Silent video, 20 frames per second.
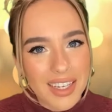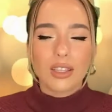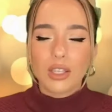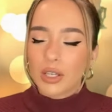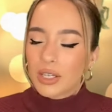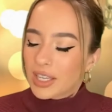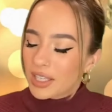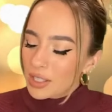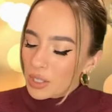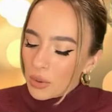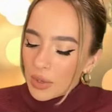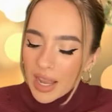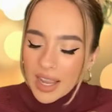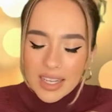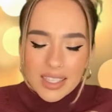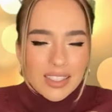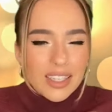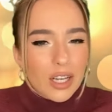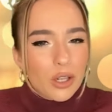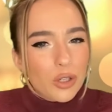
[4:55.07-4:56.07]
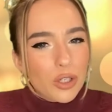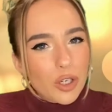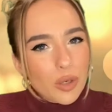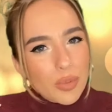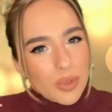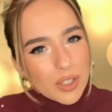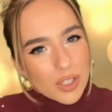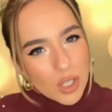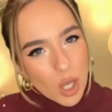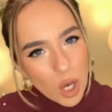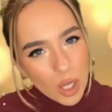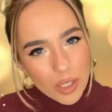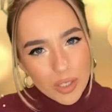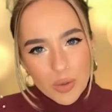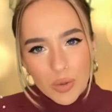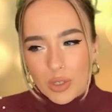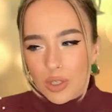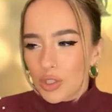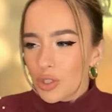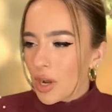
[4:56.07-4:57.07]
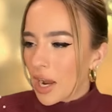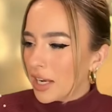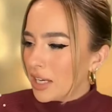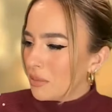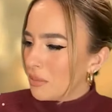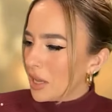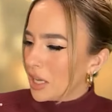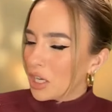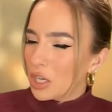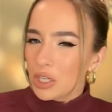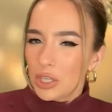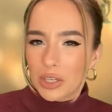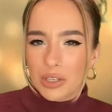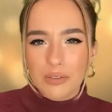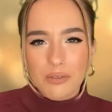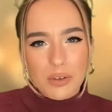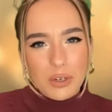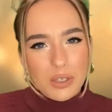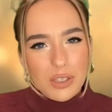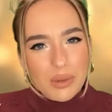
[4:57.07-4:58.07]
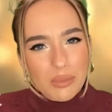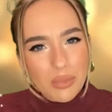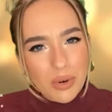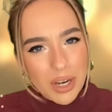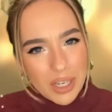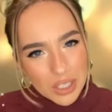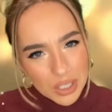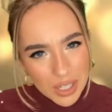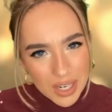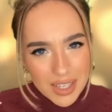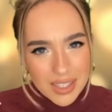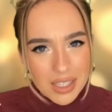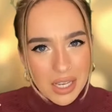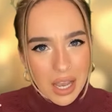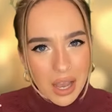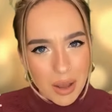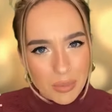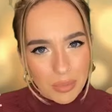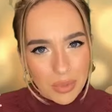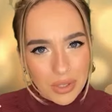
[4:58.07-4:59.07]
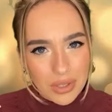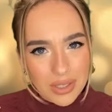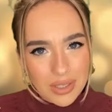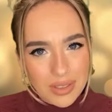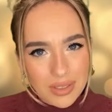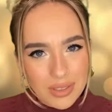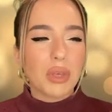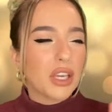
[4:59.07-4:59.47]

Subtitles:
Look, it's okay to tailor your personas when you're trying to make a good first impression as a couple.